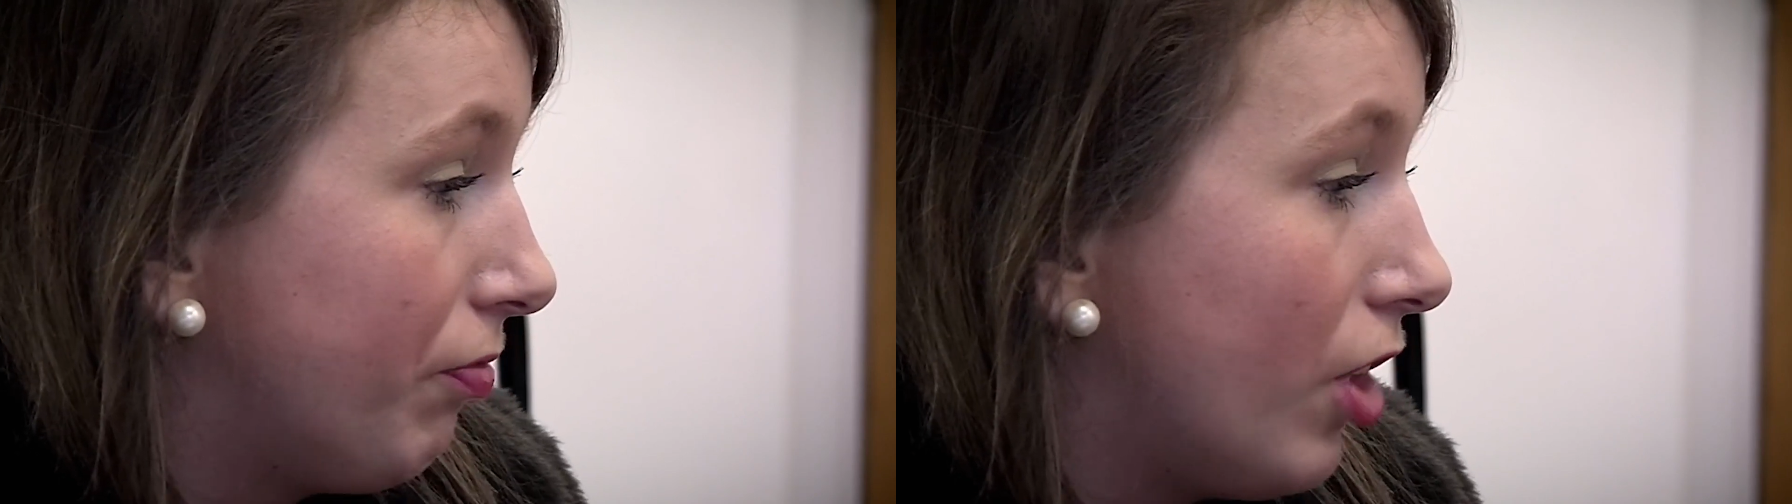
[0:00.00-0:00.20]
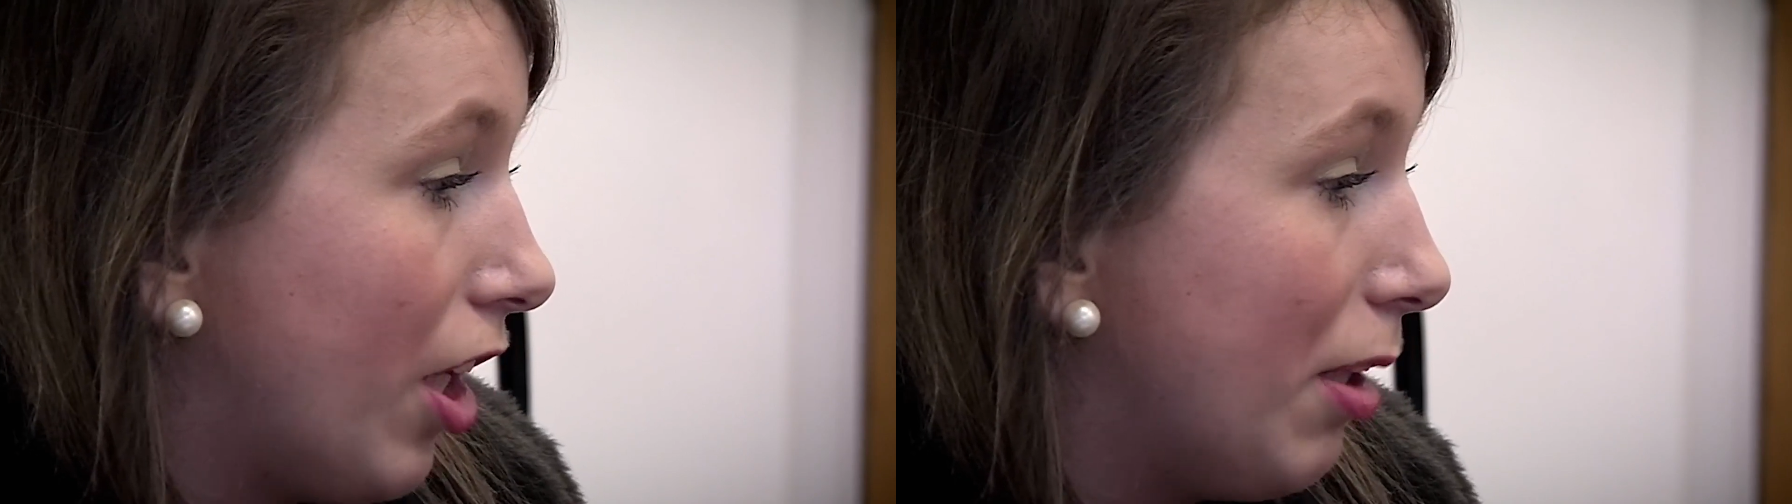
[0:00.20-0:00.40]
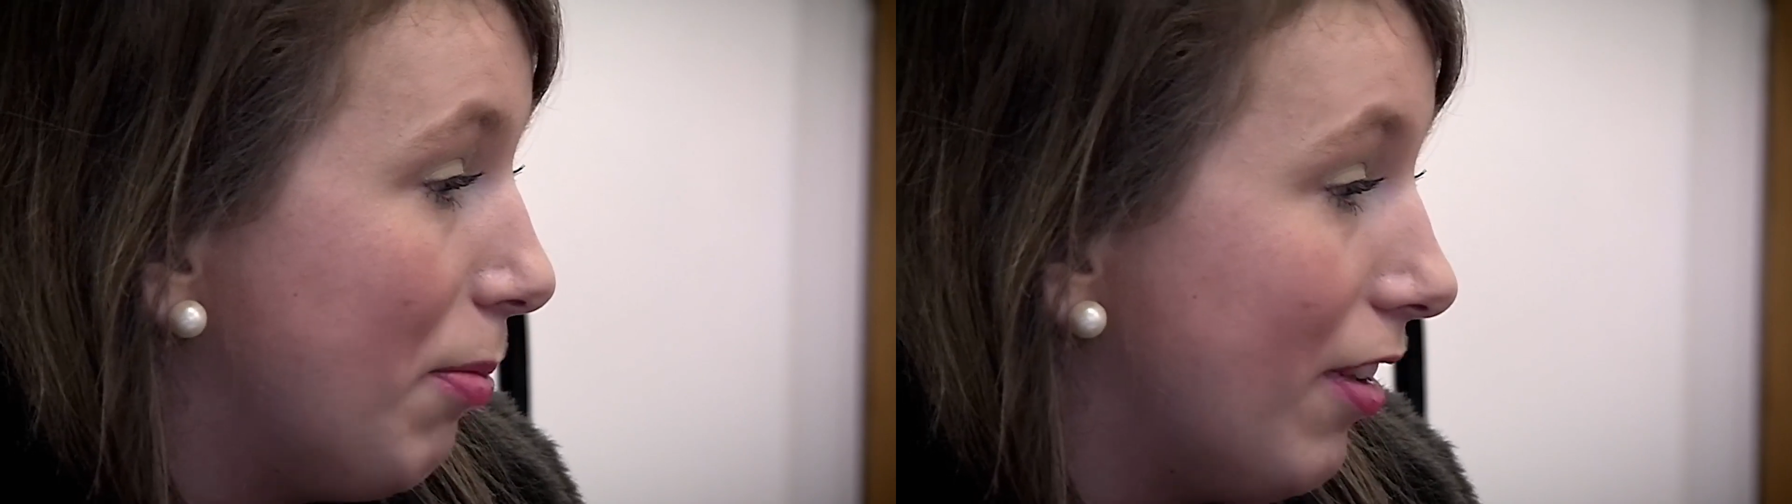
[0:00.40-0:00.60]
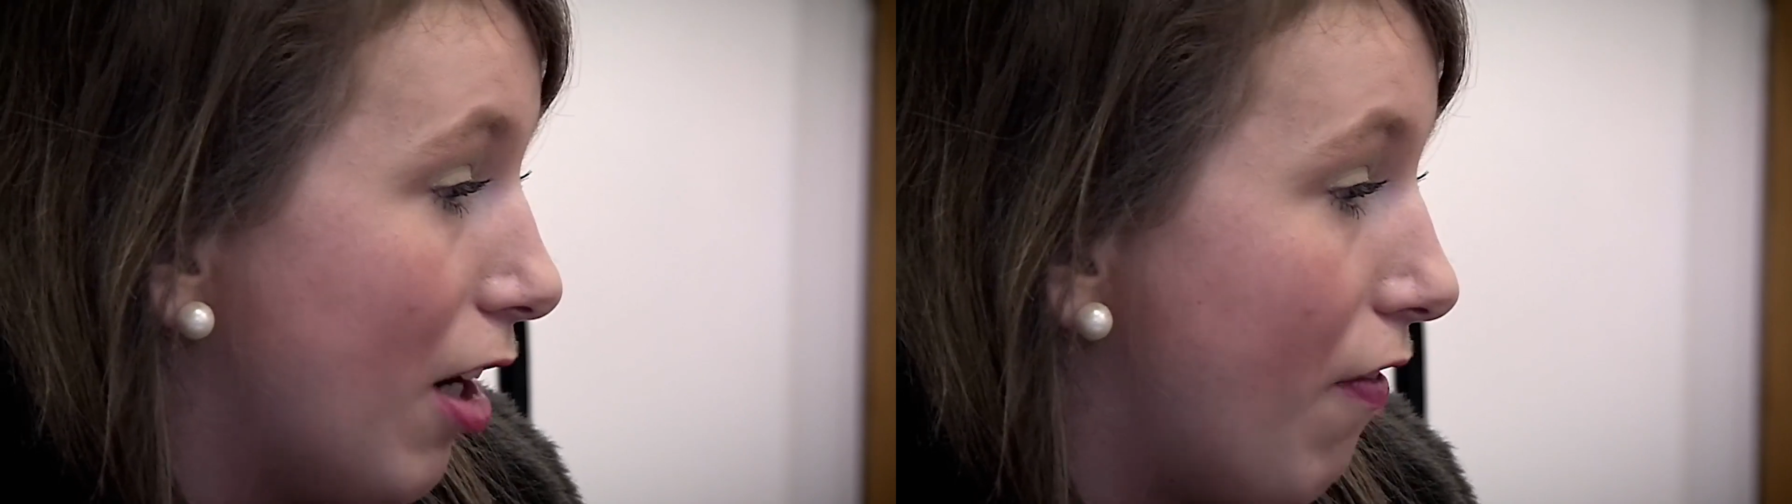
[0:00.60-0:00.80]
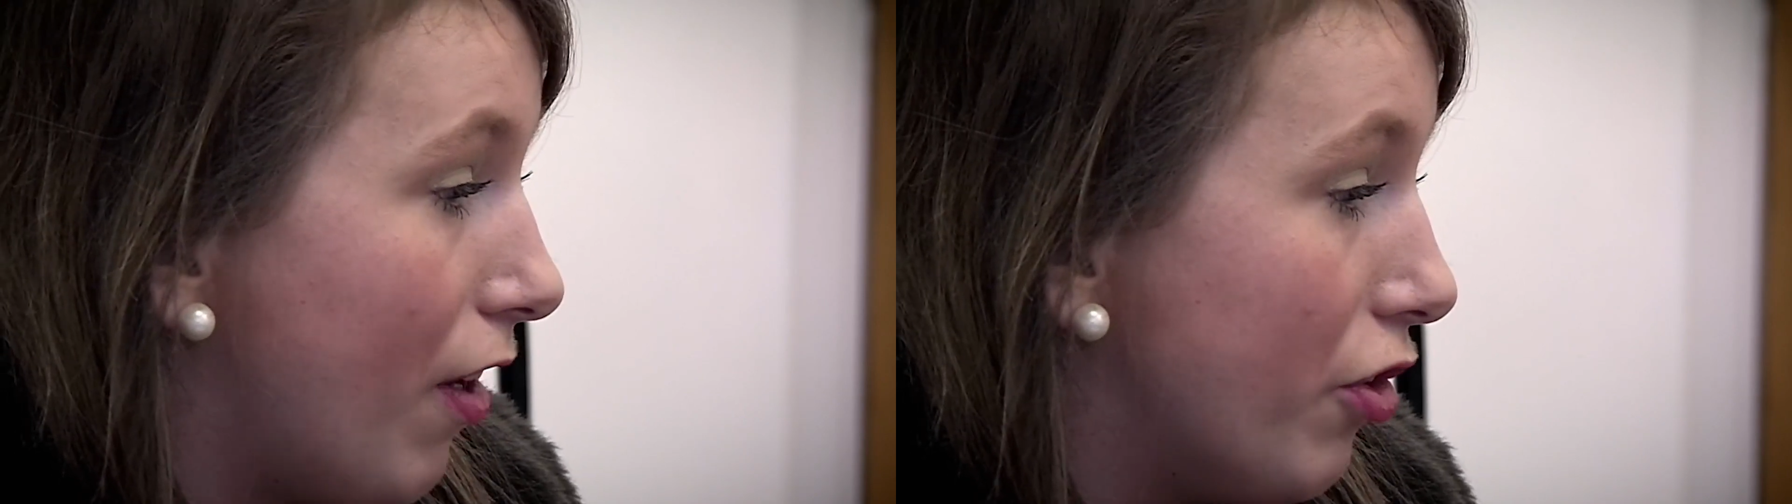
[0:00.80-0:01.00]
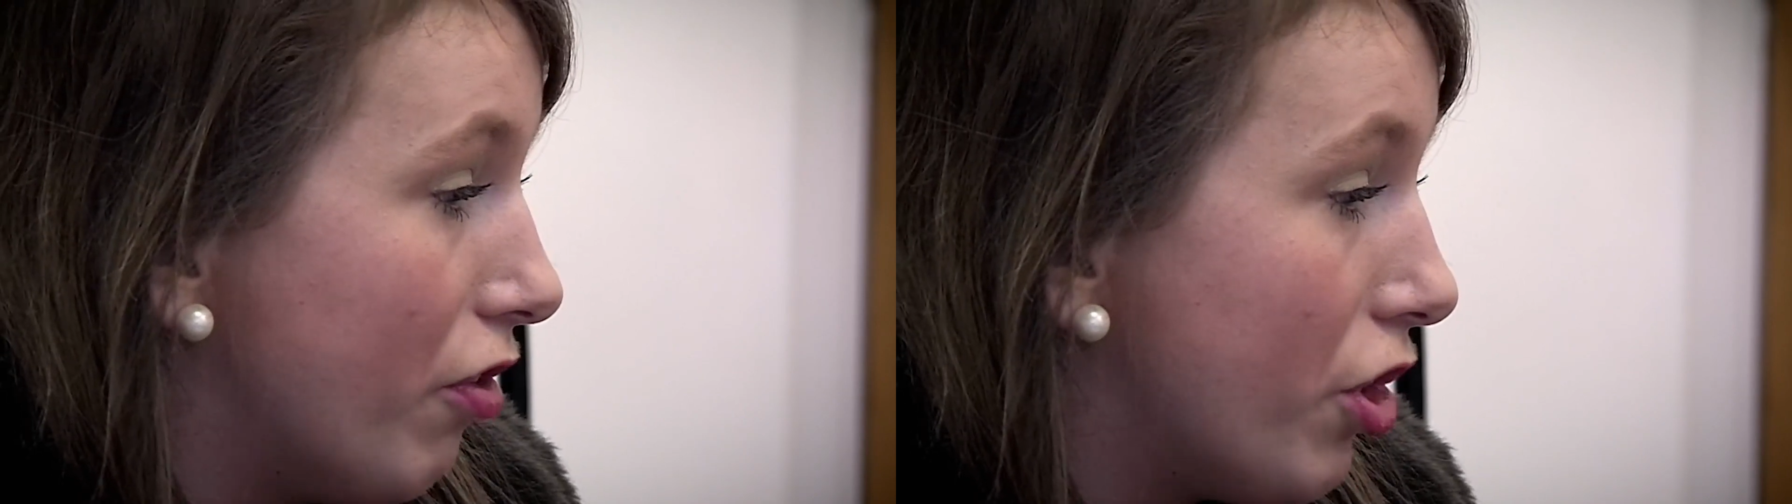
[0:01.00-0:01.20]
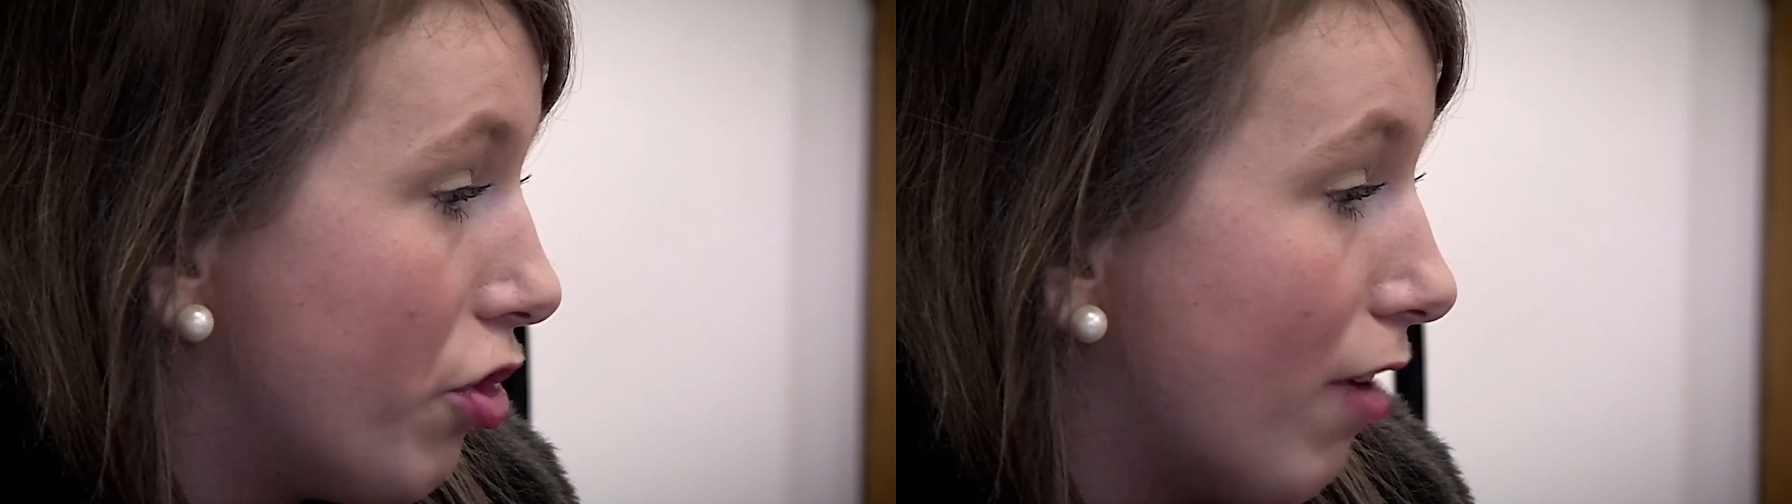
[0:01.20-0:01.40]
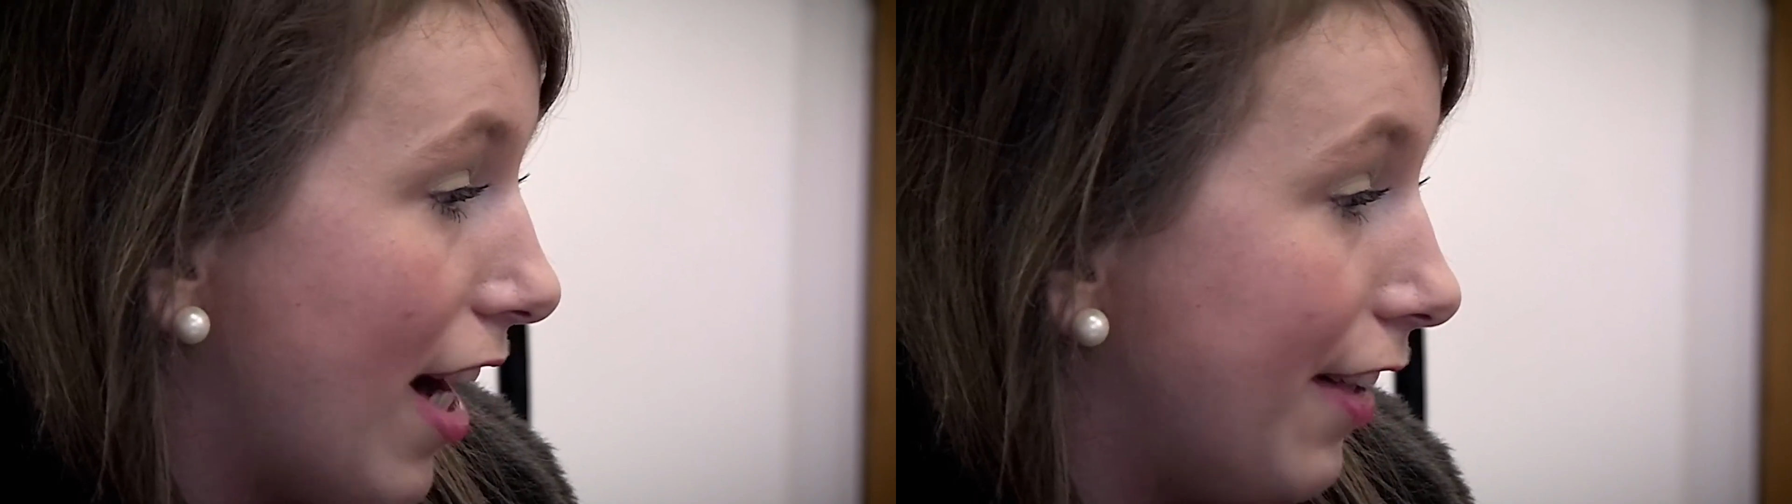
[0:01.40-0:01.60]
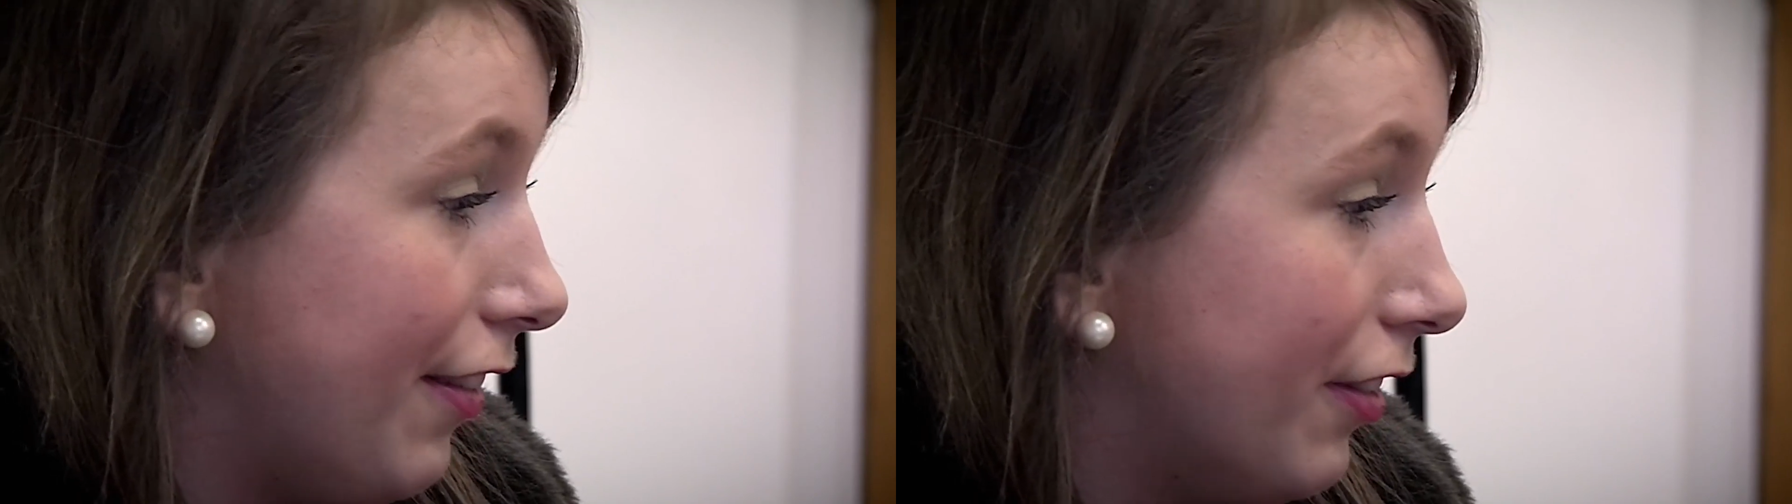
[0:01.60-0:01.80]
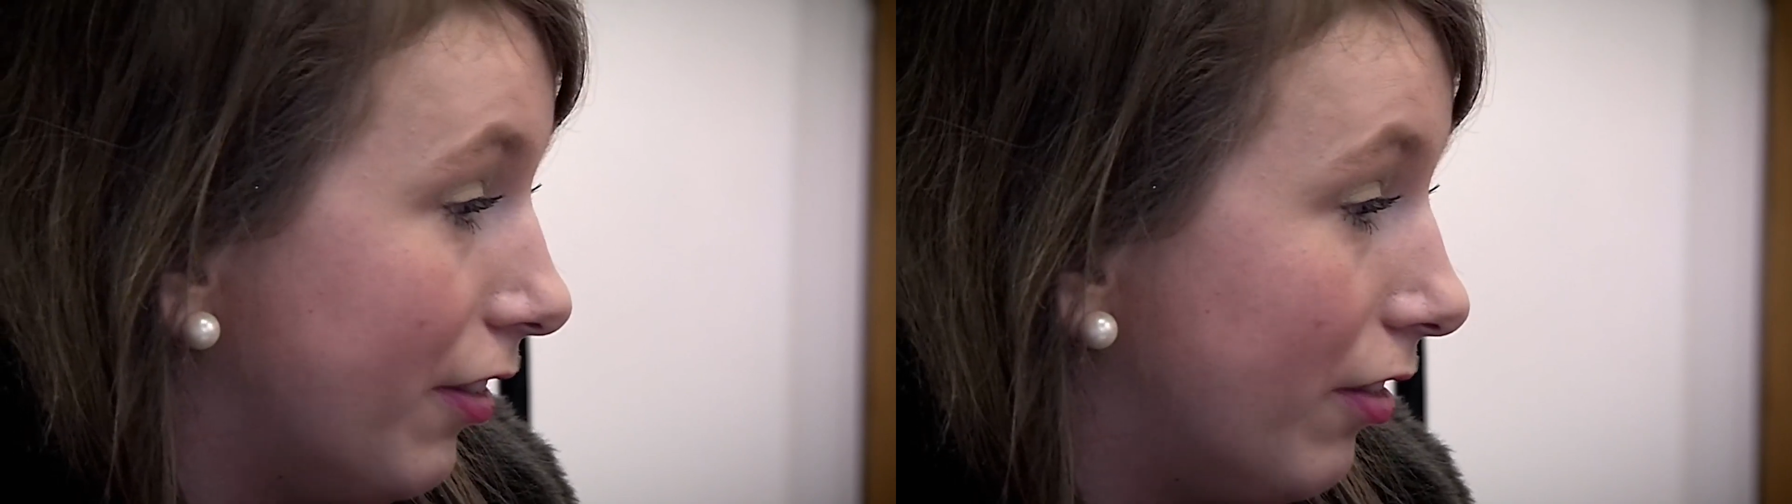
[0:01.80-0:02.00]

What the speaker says: chucking myself under a train.